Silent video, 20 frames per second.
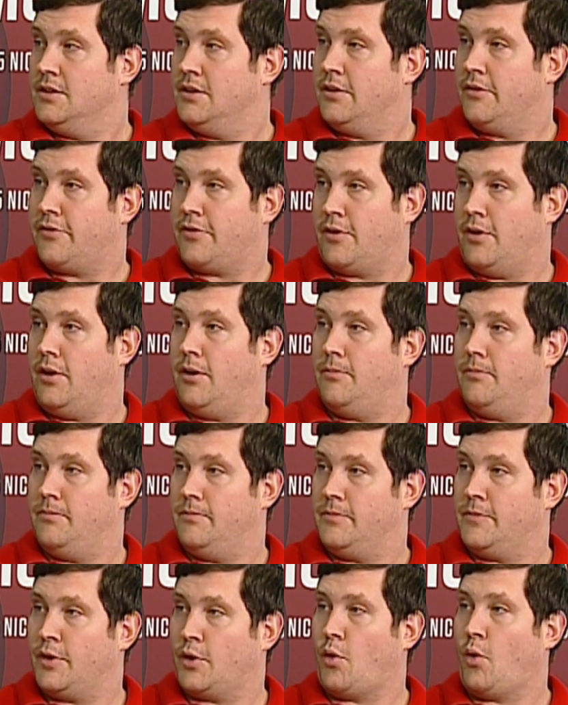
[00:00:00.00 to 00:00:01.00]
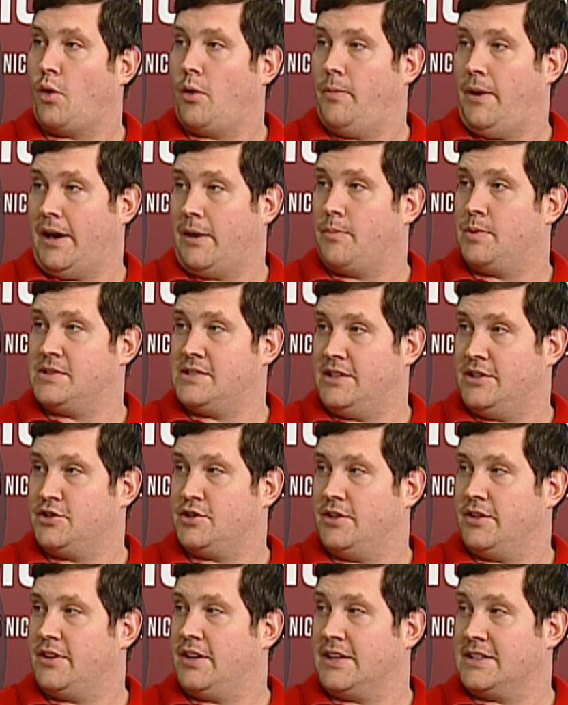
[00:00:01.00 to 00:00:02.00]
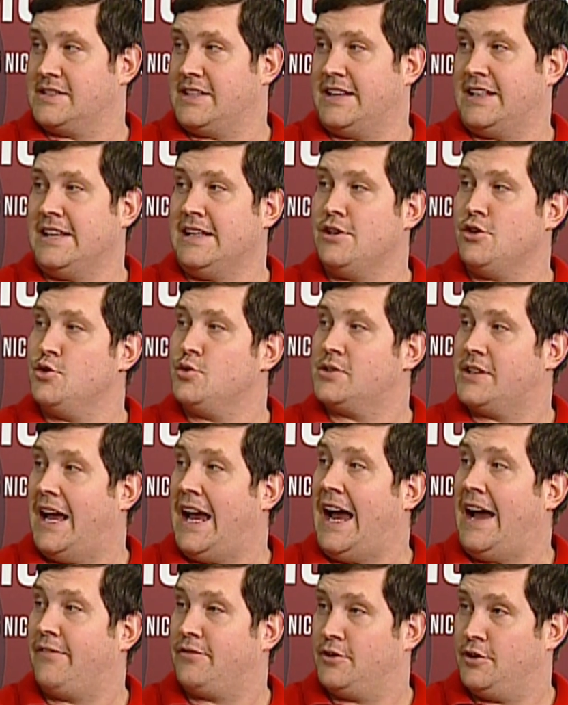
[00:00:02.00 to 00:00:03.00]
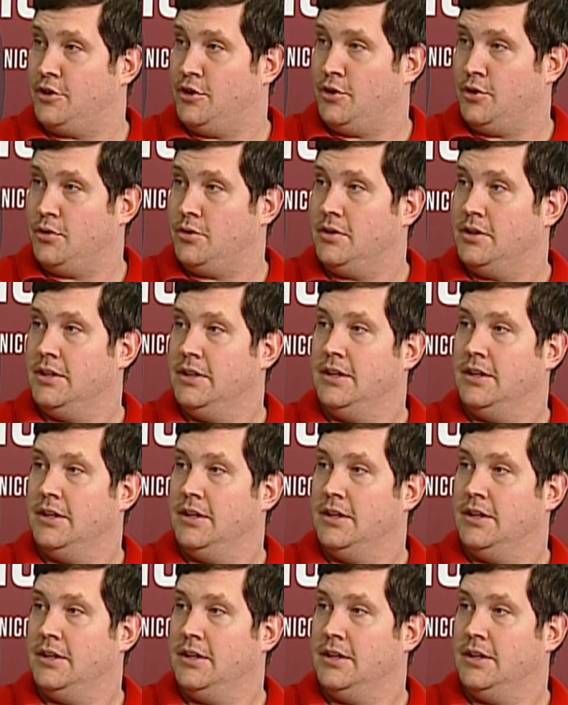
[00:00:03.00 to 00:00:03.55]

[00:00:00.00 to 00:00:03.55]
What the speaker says: from the quarterback position. Things that he used to have to do